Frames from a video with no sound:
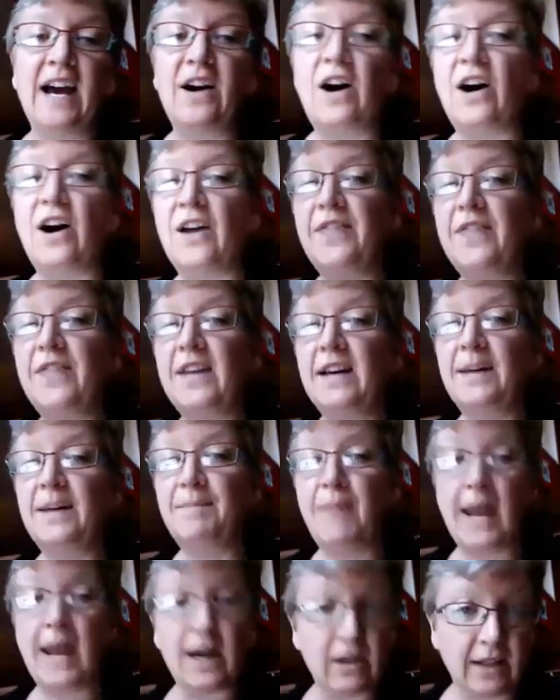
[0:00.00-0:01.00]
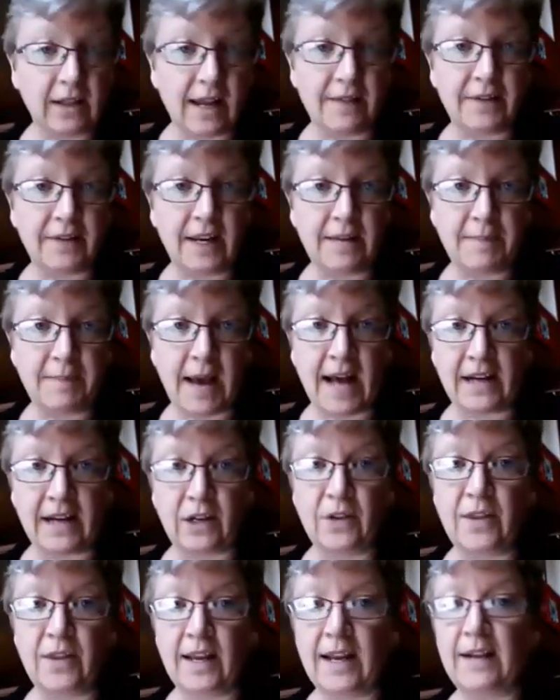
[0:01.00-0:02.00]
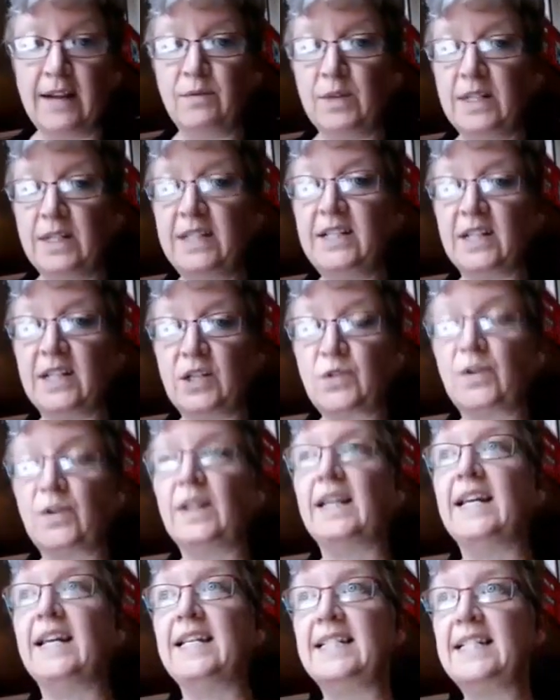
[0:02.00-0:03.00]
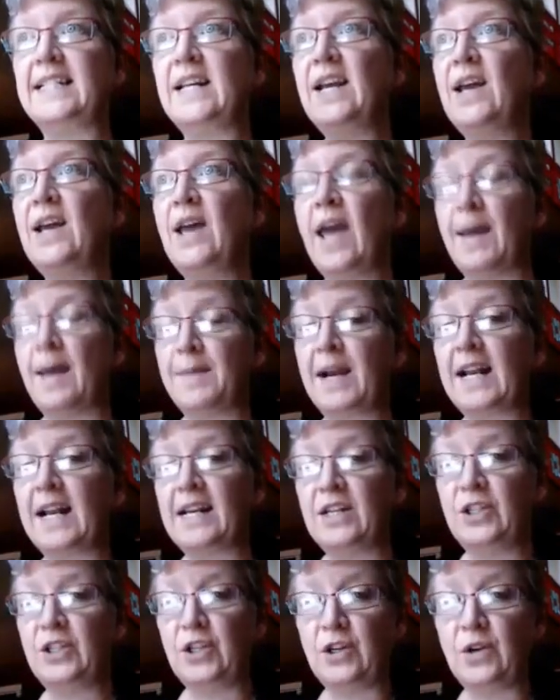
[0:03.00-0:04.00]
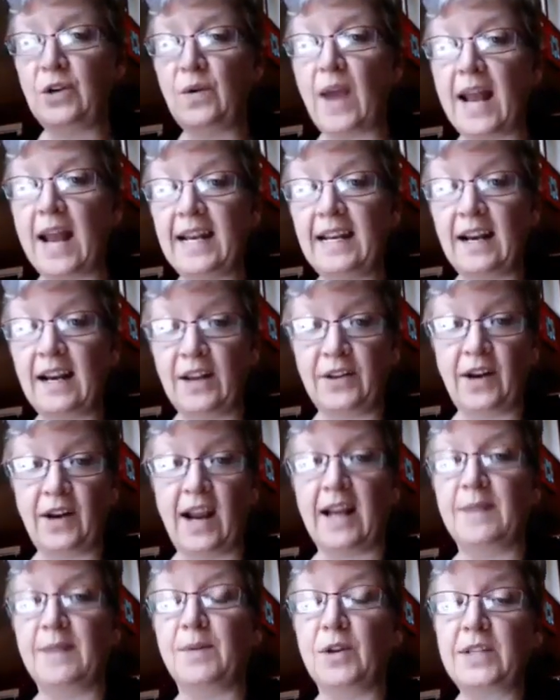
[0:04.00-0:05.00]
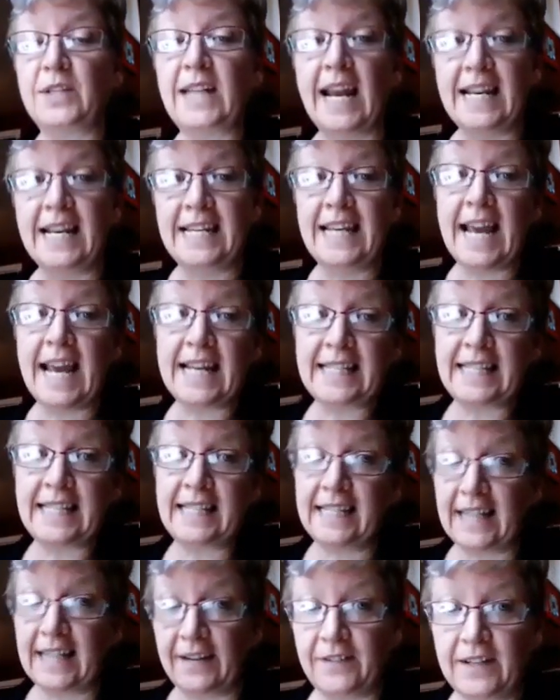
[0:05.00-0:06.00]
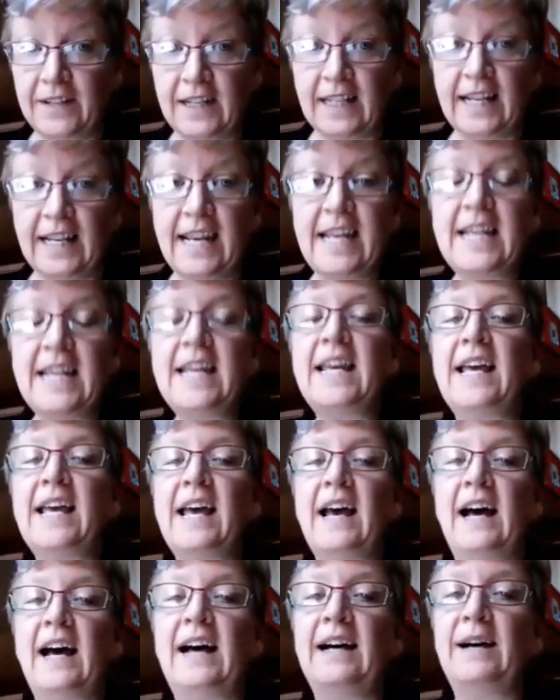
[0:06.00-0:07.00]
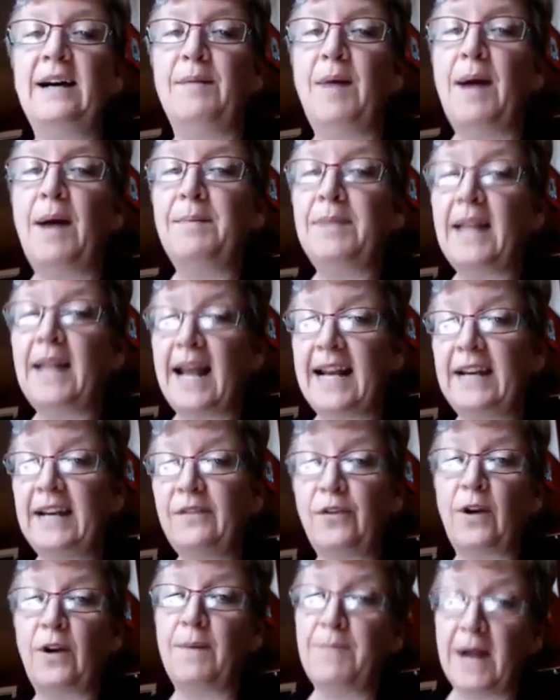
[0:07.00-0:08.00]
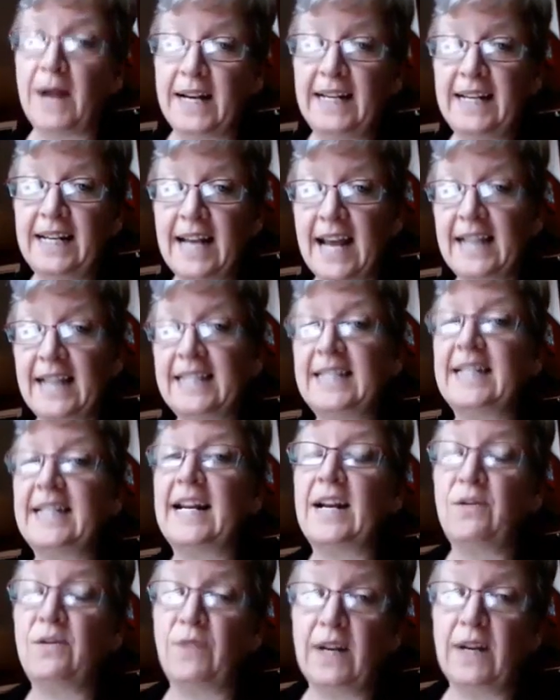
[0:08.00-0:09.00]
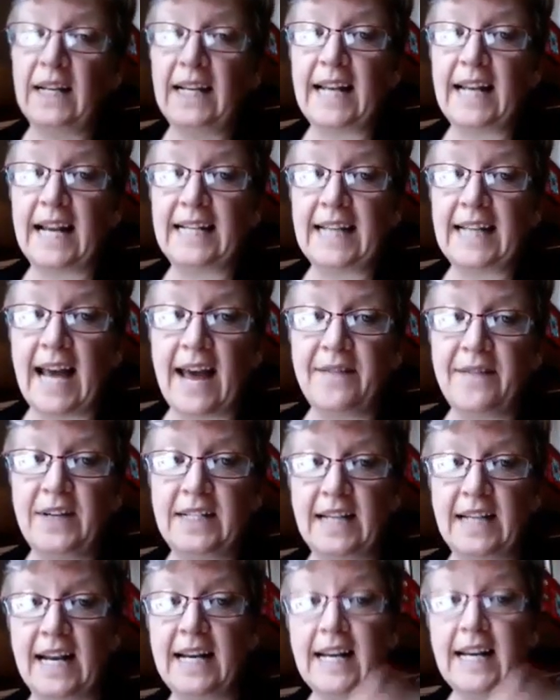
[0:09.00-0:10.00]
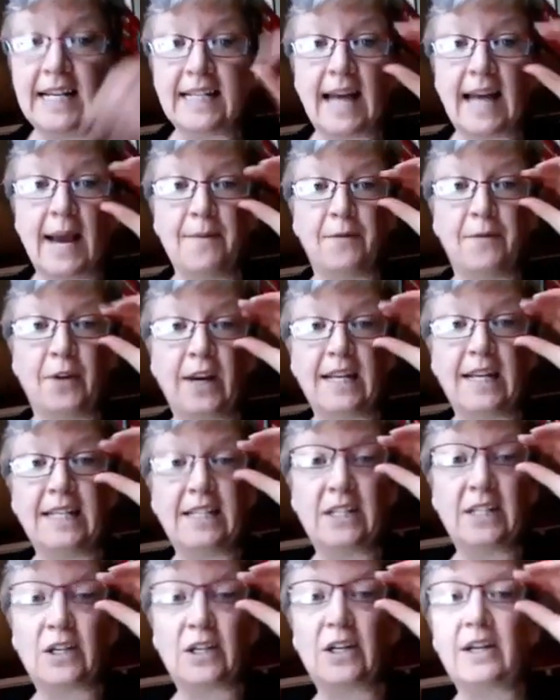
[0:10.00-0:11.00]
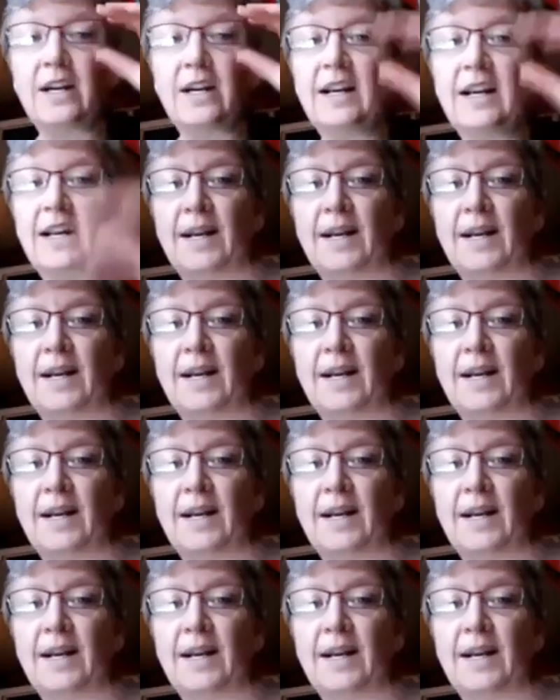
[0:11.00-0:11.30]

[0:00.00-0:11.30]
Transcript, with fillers: on the bear lovey pattern that was just released, am I going to do any other animals? And yes, definitely. Um, I'm planning for a bunny next, and I'd really like to have it done in time for Easter.